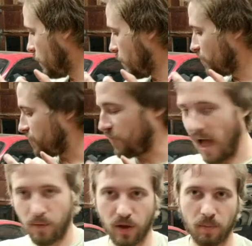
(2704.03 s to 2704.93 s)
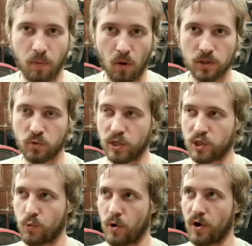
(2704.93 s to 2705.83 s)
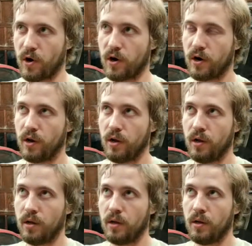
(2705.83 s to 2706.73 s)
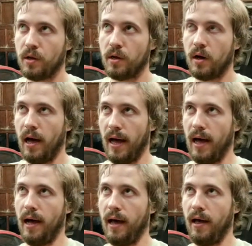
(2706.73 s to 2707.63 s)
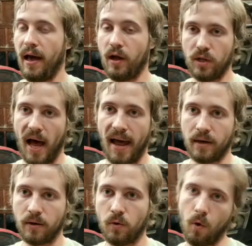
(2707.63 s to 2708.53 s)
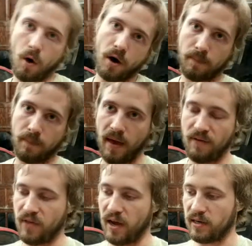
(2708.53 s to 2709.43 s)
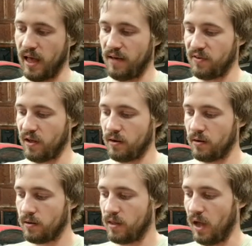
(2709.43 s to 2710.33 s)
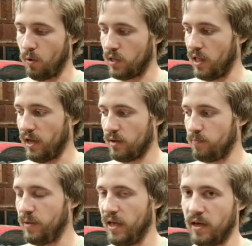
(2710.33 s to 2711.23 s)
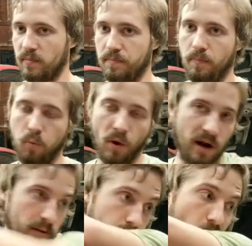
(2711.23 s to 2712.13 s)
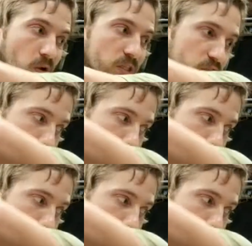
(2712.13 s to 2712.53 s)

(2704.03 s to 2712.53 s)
flywheel bolts, which were L9 or F911, that were like big, weird bolts.